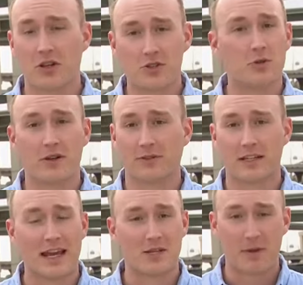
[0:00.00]
on two
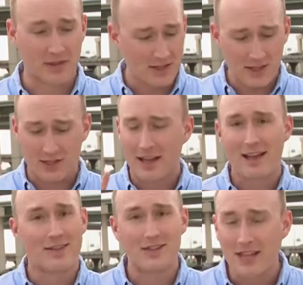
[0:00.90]
different days, but this is
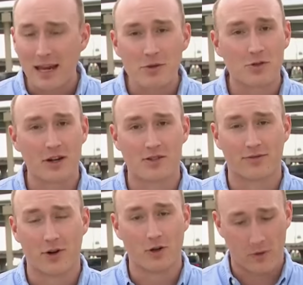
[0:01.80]
the same stretch
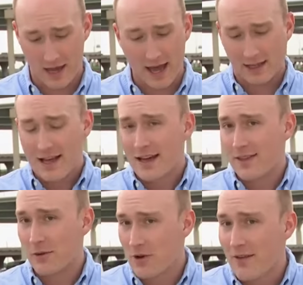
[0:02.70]
of roadway. Heck,
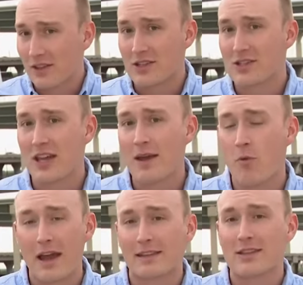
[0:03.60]
they were driving the
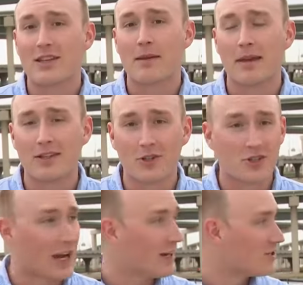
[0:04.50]
same way at the same
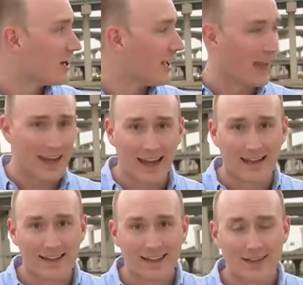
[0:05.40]
interchange
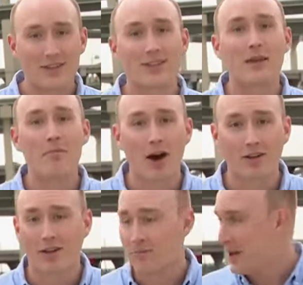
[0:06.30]
and the same model of